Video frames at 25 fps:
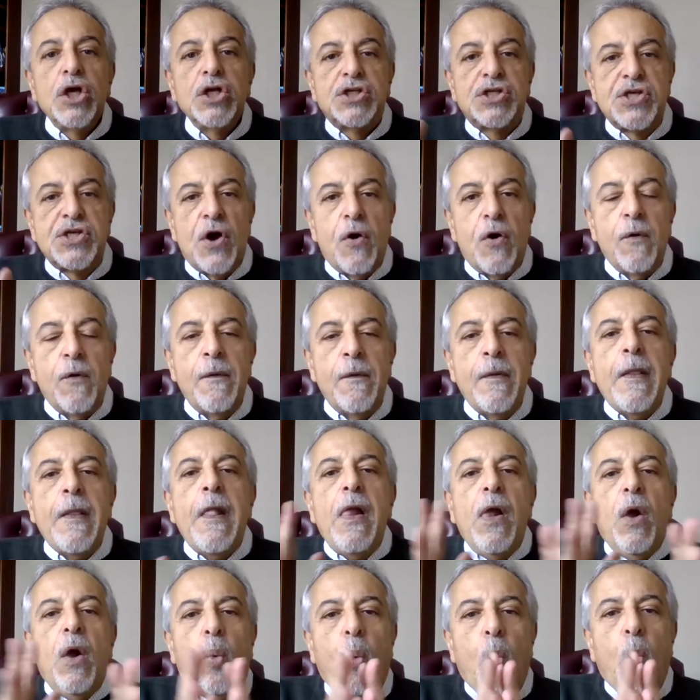So
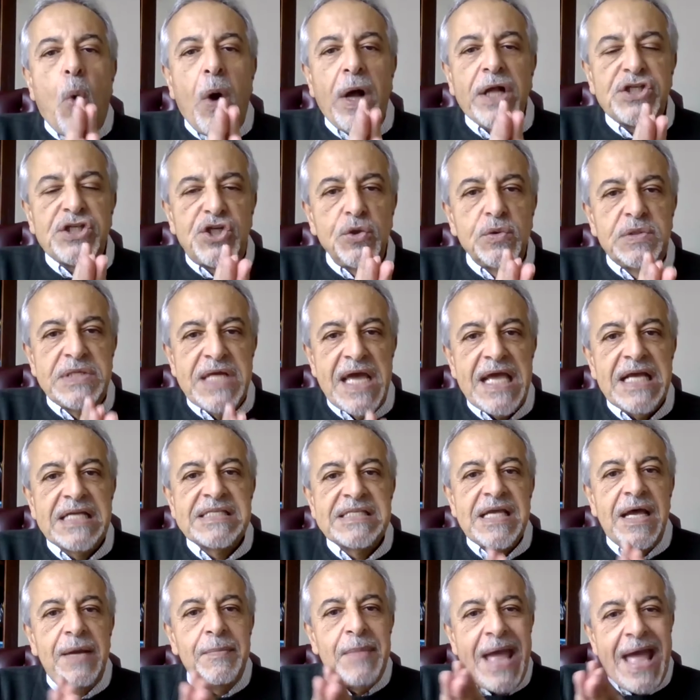once you
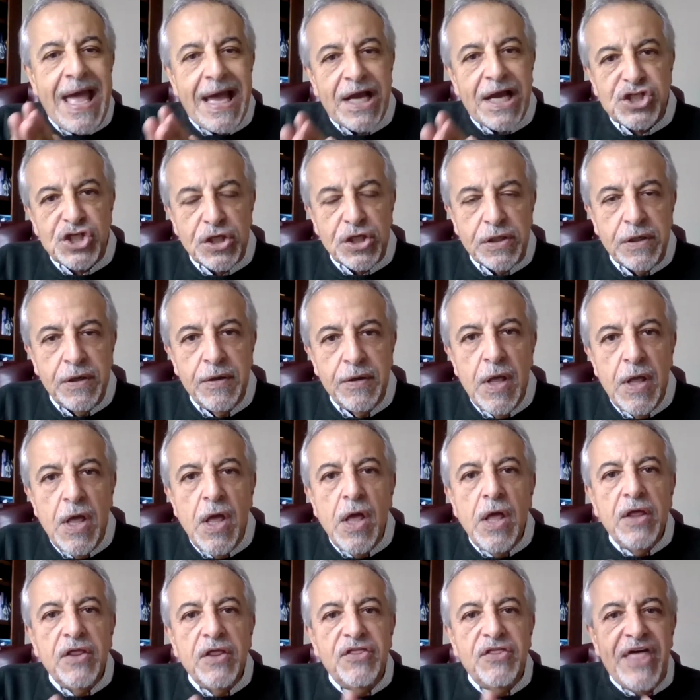take some action
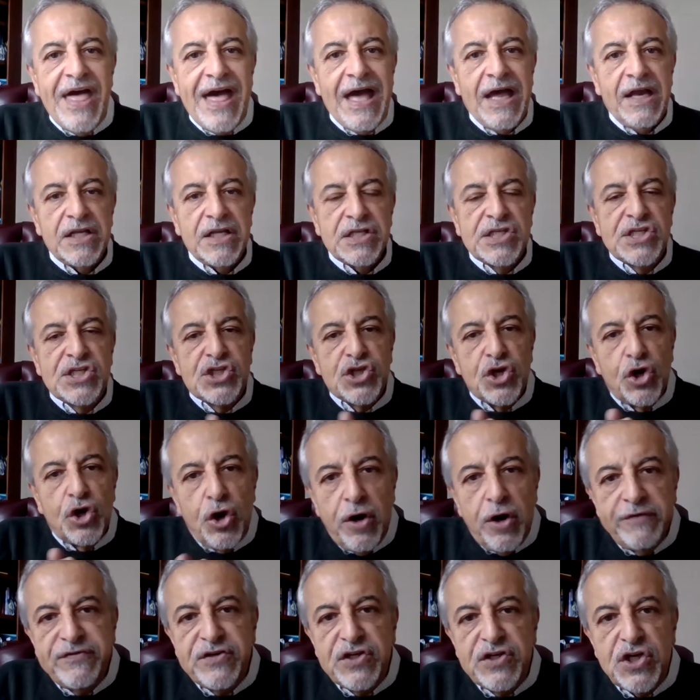that
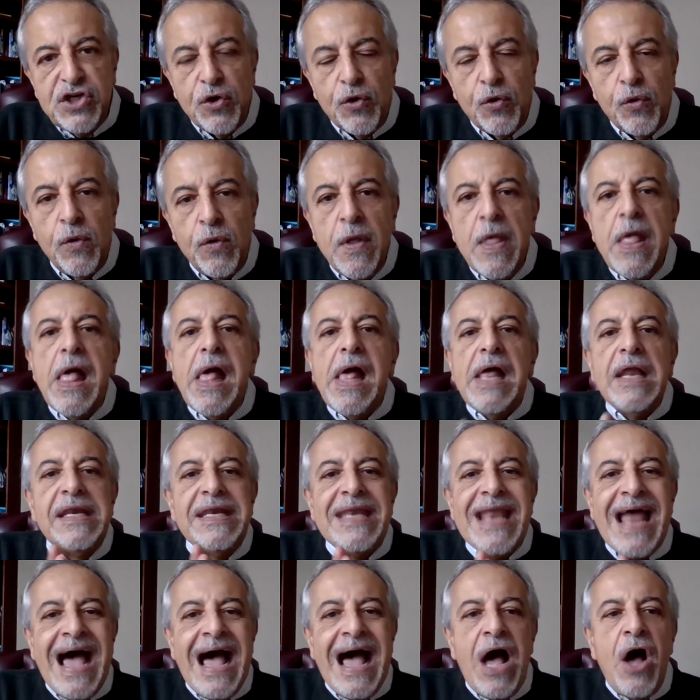serves you,
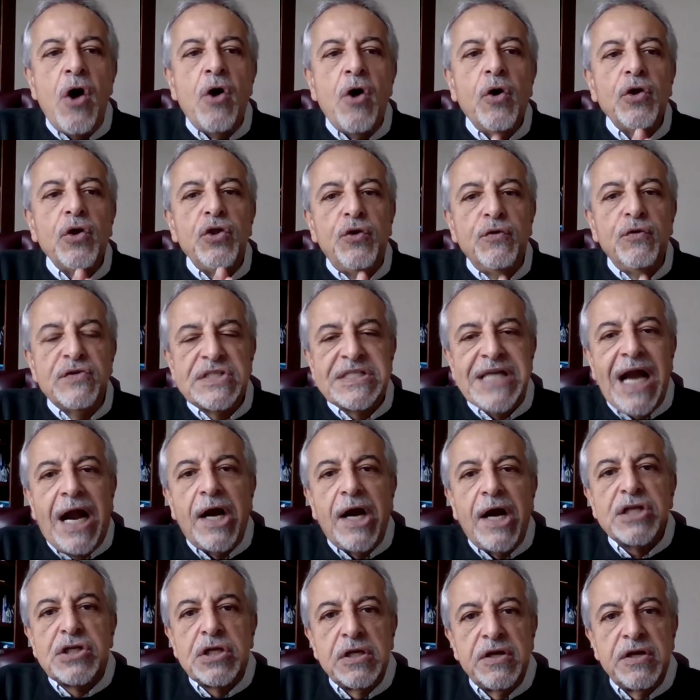now you've
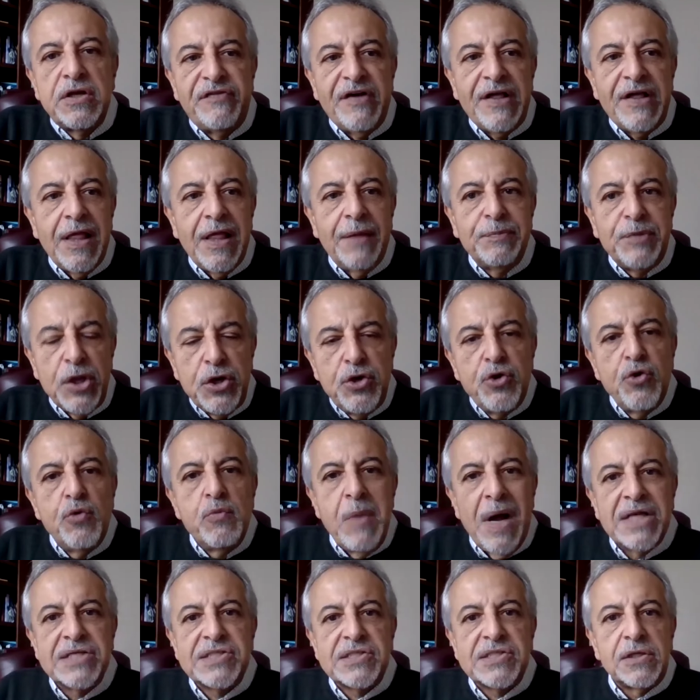started to develop the
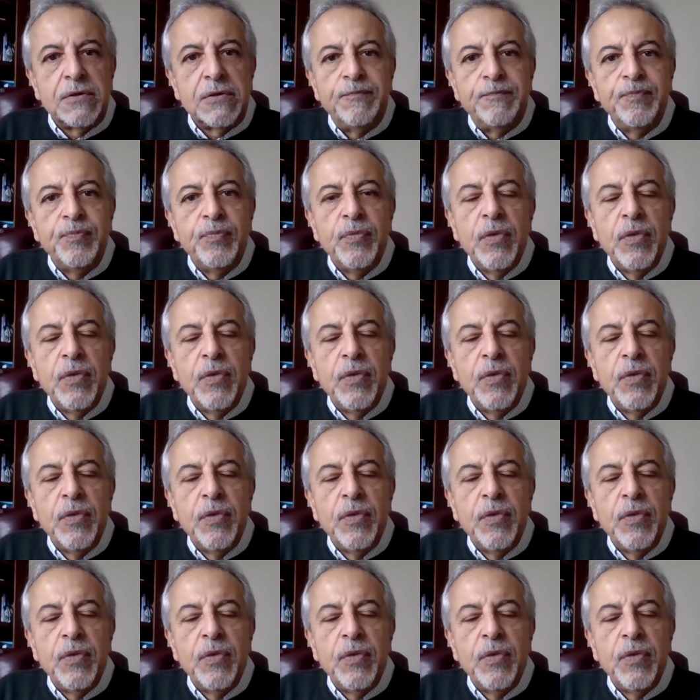new muscle.